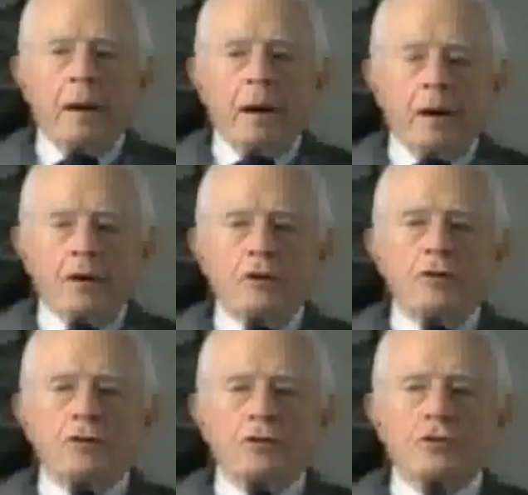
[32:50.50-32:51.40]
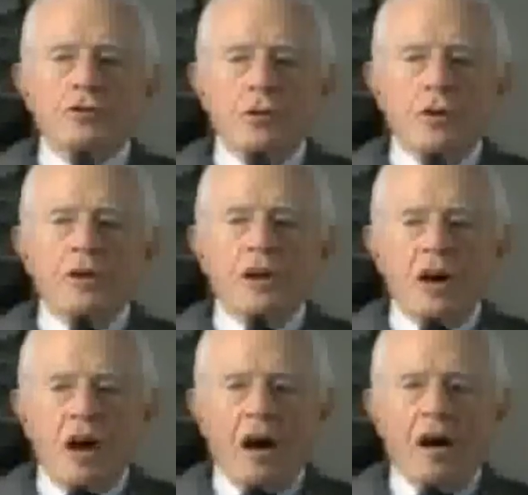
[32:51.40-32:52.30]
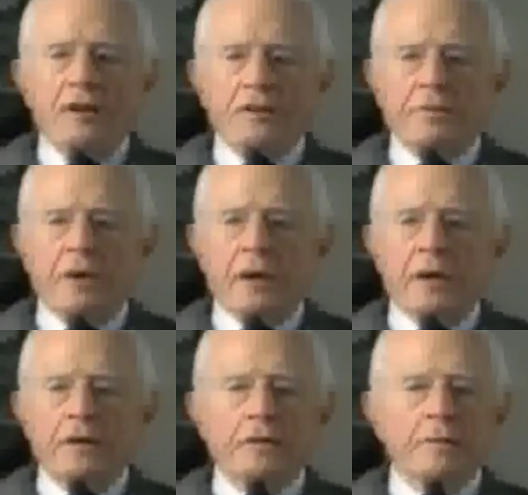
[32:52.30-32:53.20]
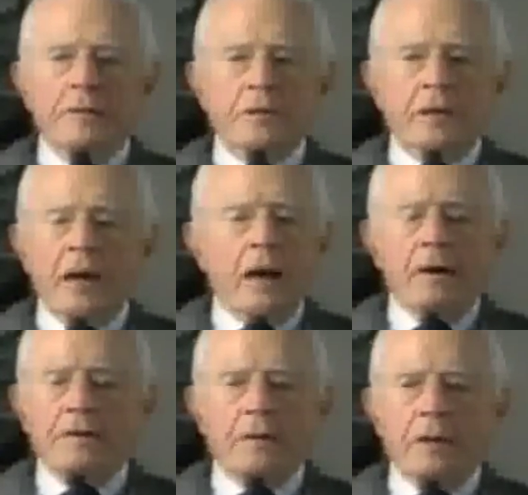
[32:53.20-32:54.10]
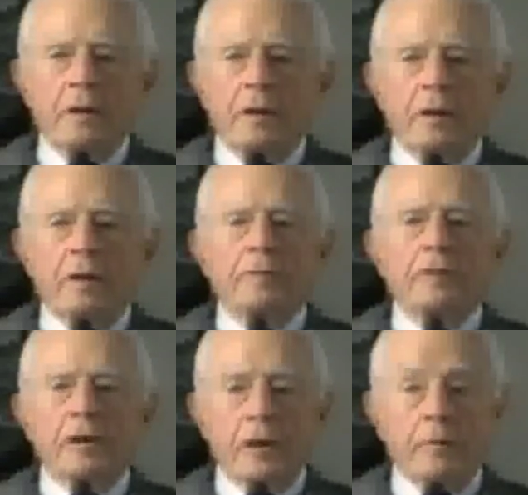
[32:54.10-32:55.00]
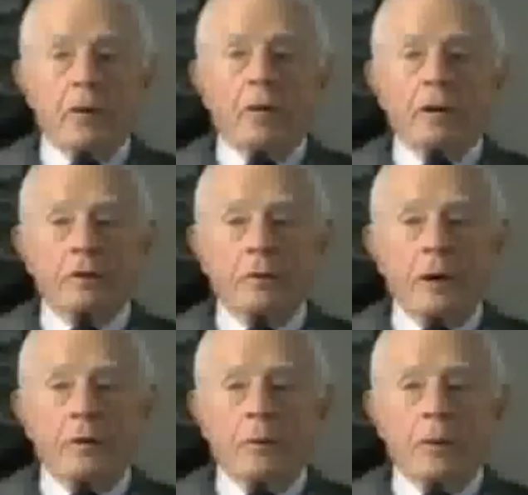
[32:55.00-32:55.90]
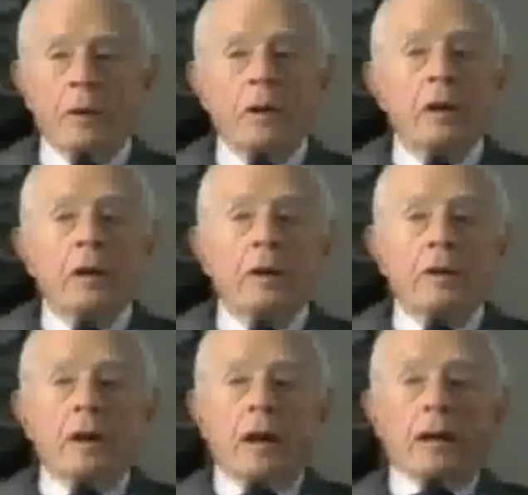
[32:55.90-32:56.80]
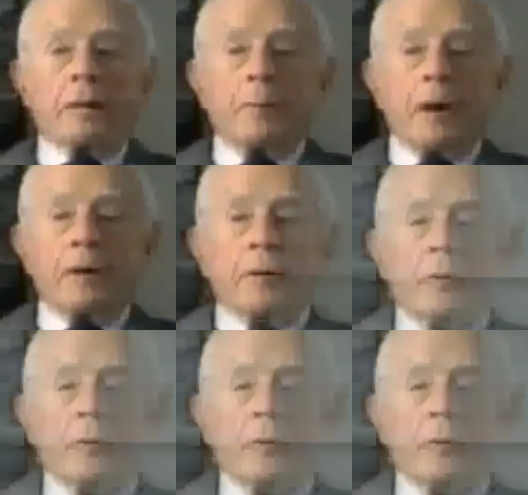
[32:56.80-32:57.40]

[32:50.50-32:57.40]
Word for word: are used to store the cards of our customers' accounts. And uh, if we keep going the way we will, they'll occupy the